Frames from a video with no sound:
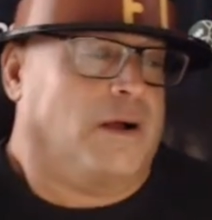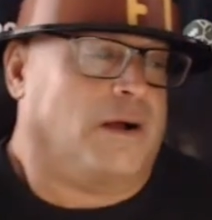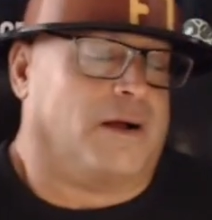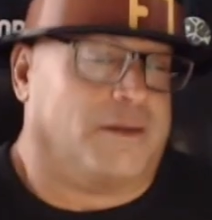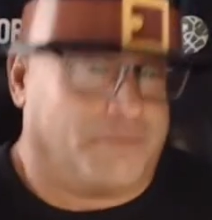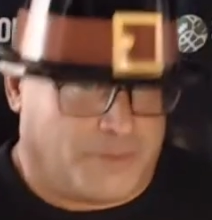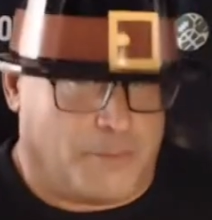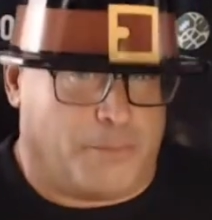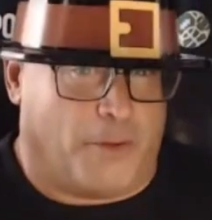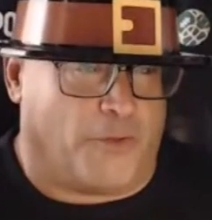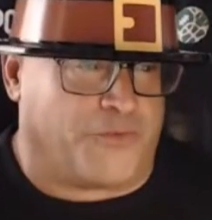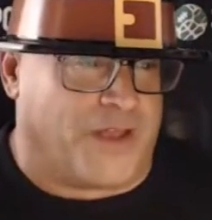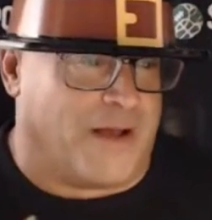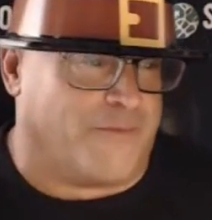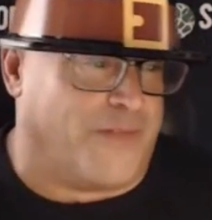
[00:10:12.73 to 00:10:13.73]
The
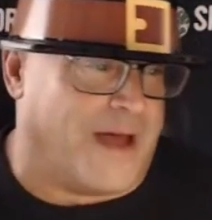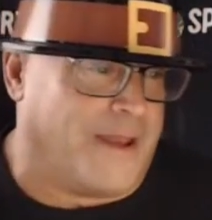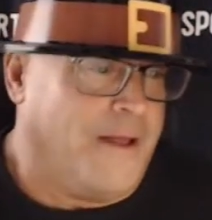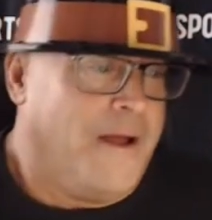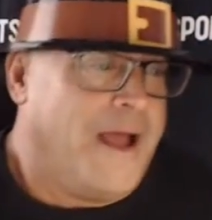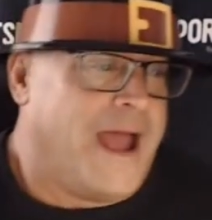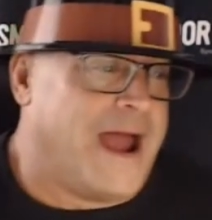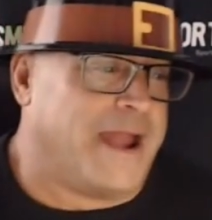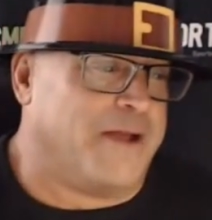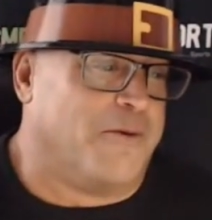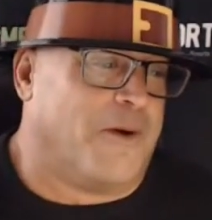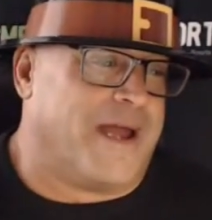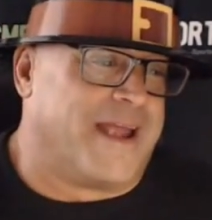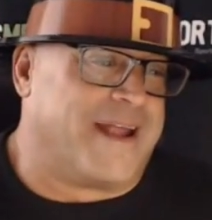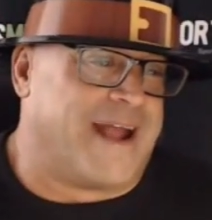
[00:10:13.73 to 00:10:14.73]
Bulls have that.
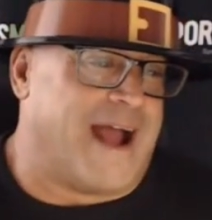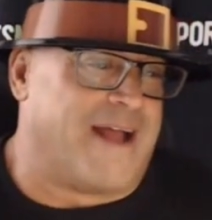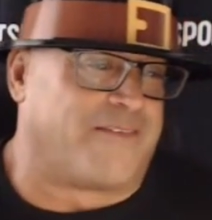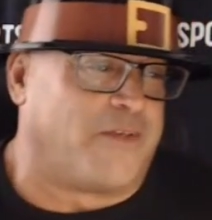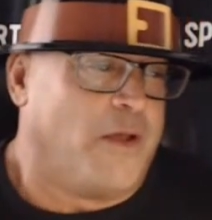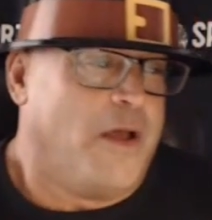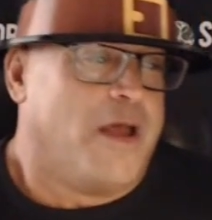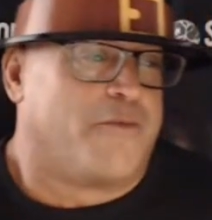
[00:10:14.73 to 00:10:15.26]
Anyway, guys,